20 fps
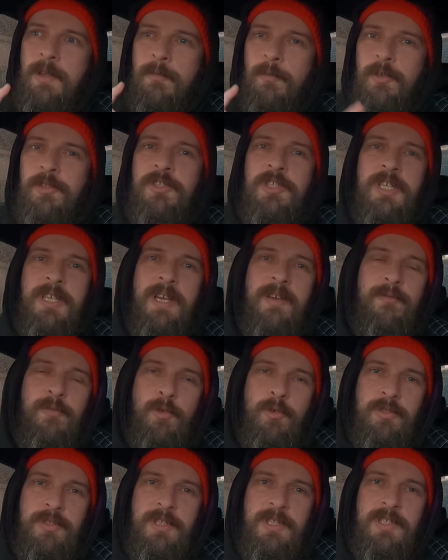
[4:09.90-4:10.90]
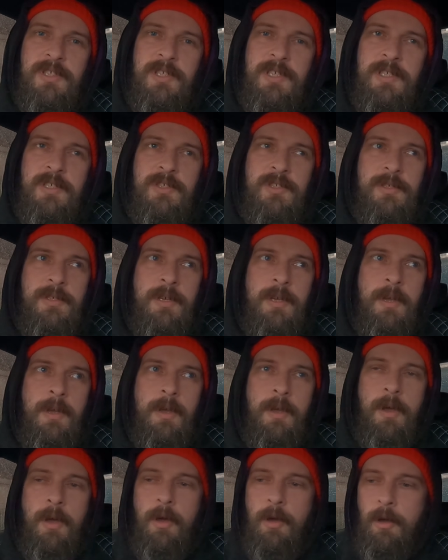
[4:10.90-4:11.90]
one thing I've noticed is
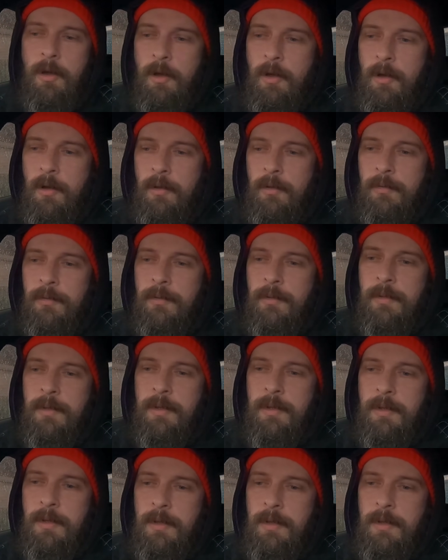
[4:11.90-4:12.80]
when